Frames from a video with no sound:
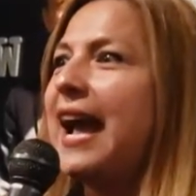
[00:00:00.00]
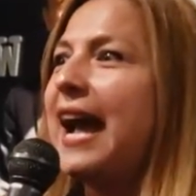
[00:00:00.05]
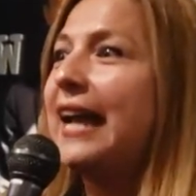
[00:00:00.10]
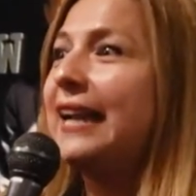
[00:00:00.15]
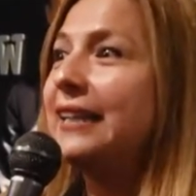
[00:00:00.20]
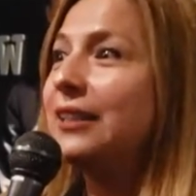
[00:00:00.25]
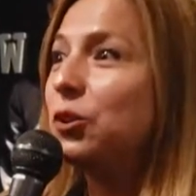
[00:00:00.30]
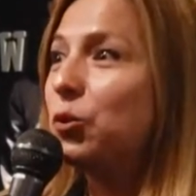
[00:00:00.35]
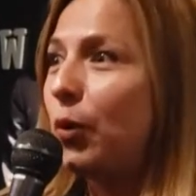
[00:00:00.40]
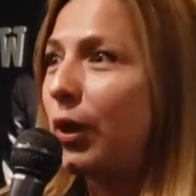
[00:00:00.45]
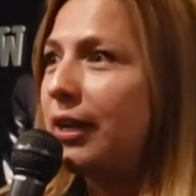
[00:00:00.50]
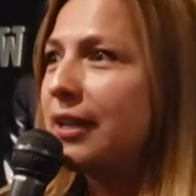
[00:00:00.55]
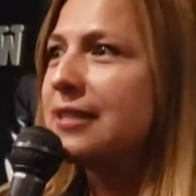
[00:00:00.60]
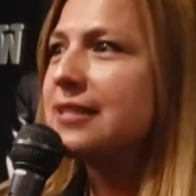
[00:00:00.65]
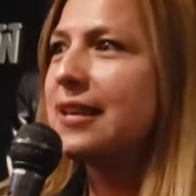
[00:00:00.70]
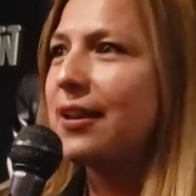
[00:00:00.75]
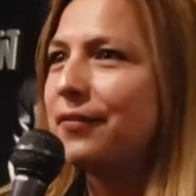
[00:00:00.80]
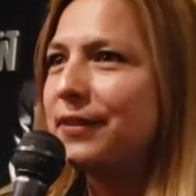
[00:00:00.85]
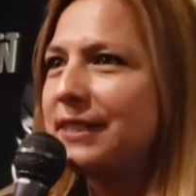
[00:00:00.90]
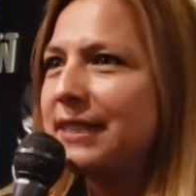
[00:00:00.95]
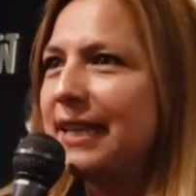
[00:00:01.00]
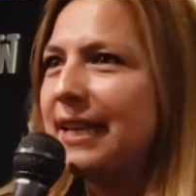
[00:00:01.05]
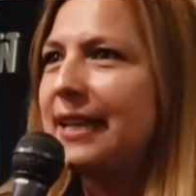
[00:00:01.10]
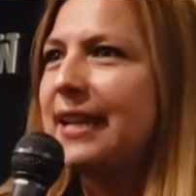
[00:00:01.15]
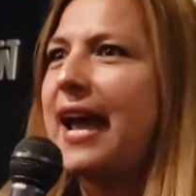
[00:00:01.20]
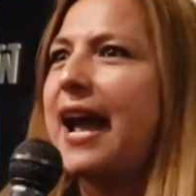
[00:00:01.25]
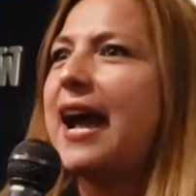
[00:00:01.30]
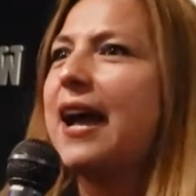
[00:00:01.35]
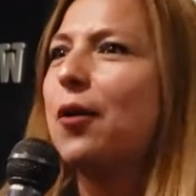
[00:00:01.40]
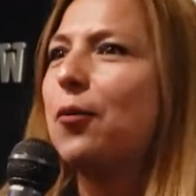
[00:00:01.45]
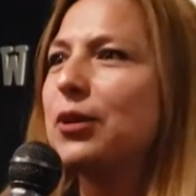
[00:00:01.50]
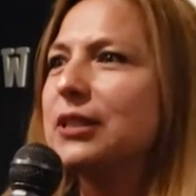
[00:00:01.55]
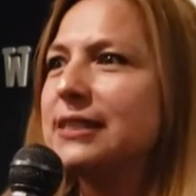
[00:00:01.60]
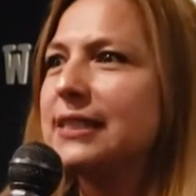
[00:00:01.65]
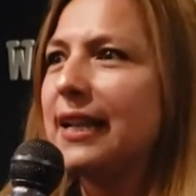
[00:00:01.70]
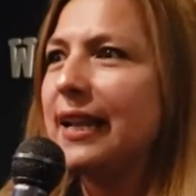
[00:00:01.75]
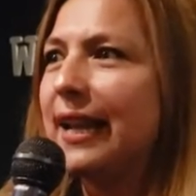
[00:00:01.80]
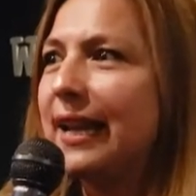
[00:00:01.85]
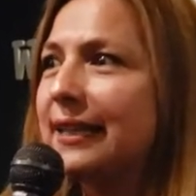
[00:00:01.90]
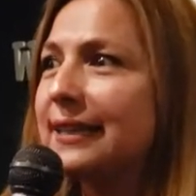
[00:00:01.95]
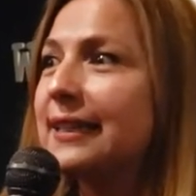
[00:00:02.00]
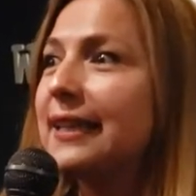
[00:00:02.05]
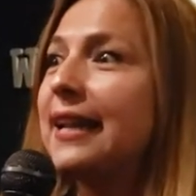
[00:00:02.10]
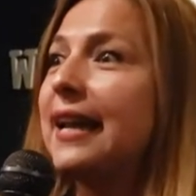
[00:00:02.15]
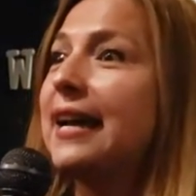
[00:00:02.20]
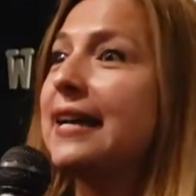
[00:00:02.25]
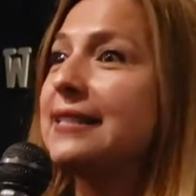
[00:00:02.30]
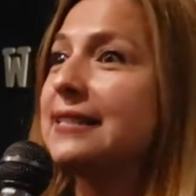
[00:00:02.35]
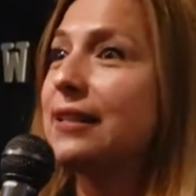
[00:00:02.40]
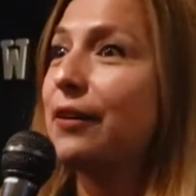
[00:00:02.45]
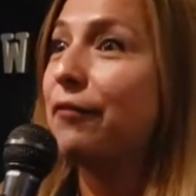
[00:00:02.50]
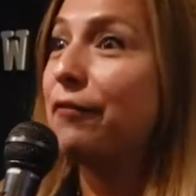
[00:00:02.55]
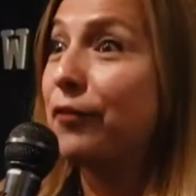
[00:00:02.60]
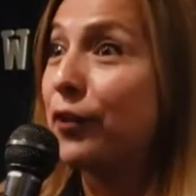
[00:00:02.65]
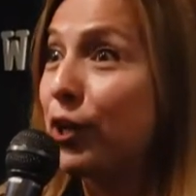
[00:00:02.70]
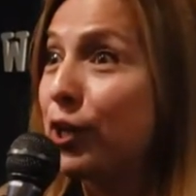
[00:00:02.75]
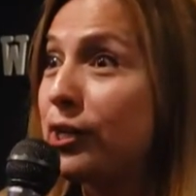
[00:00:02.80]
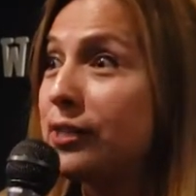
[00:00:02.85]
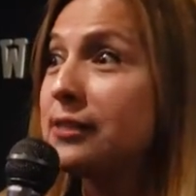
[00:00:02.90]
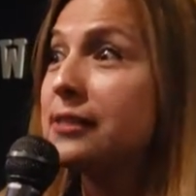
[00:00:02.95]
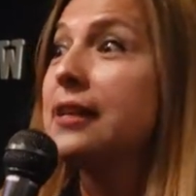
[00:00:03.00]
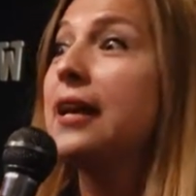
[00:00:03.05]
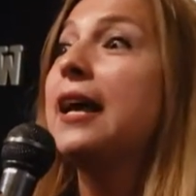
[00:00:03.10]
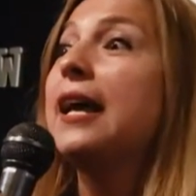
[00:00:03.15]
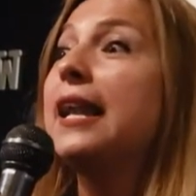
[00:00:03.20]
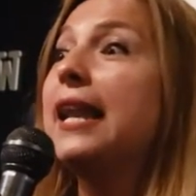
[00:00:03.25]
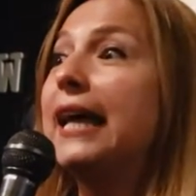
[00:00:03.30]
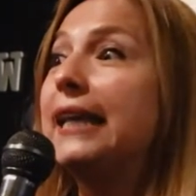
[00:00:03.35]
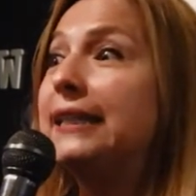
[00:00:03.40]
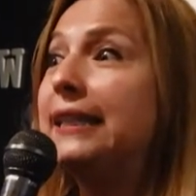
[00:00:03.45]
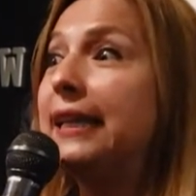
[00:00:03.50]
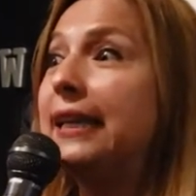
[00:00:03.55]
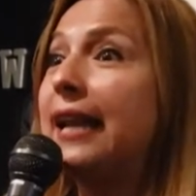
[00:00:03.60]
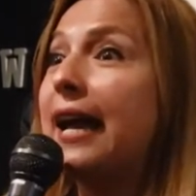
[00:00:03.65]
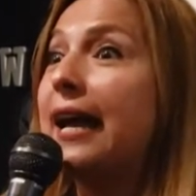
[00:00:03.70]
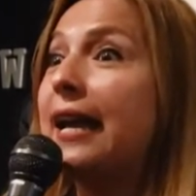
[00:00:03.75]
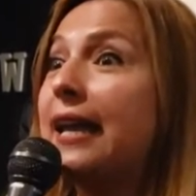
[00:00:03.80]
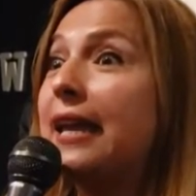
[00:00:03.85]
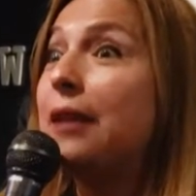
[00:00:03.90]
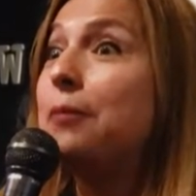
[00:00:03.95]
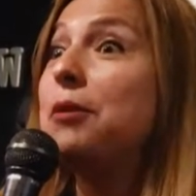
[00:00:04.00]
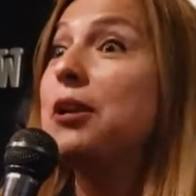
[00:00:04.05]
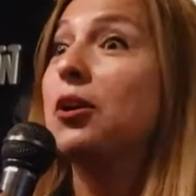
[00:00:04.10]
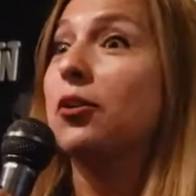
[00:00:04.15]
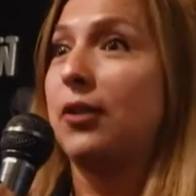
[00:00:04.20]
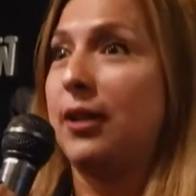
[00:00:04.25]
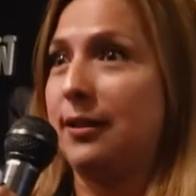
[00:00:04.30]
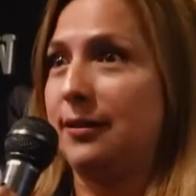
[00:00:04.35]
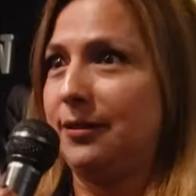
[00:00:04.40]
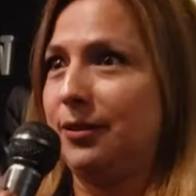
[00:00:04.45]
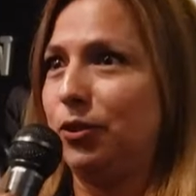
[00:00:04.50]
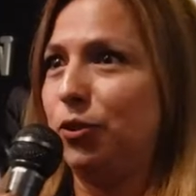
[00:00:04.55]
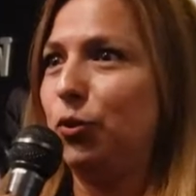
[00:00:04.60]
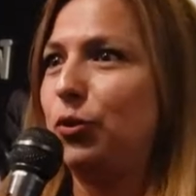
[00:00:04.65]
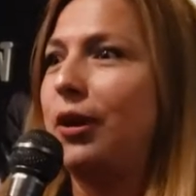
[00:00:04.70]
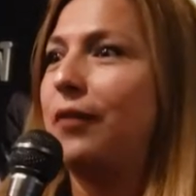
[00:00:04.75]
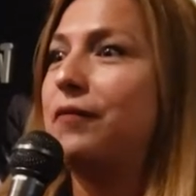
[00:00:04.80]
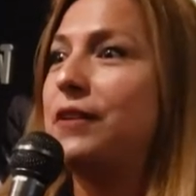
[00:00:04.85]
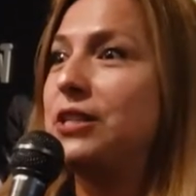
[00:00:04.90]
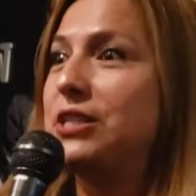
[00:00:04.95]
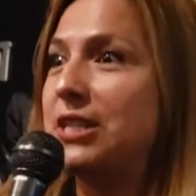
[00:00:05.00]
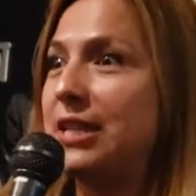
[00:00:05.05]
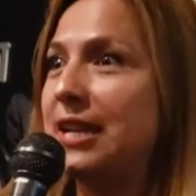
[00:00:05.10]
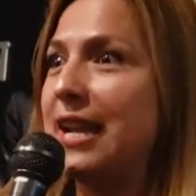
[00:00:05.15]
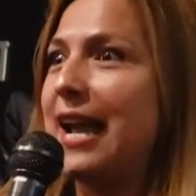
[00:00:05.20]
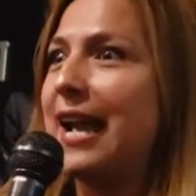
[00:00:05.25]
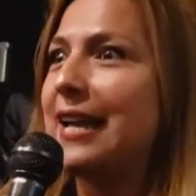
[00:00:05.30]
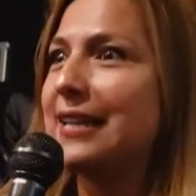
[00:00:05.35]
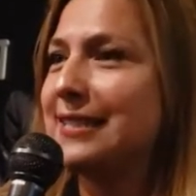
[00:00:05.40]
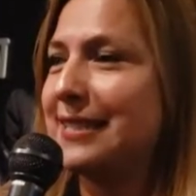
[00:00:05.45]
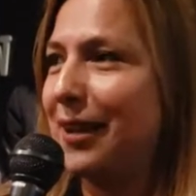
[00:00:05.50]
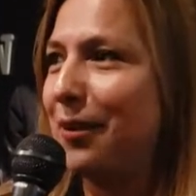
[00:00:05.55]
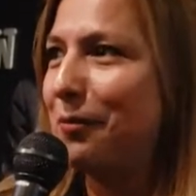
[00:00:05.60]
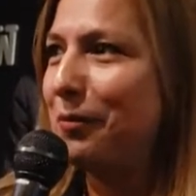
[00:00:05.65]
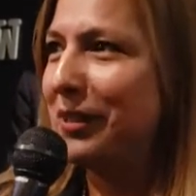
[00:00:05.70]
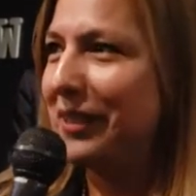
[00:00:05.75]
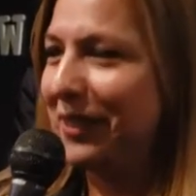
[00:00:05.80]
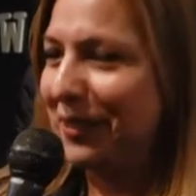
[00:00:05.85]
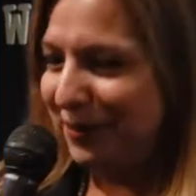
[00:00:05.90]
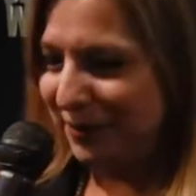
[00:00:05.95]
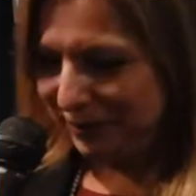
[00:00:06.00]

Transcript: And in 2017, I was elected as the first Latina immigrant to the Virginia Assembly.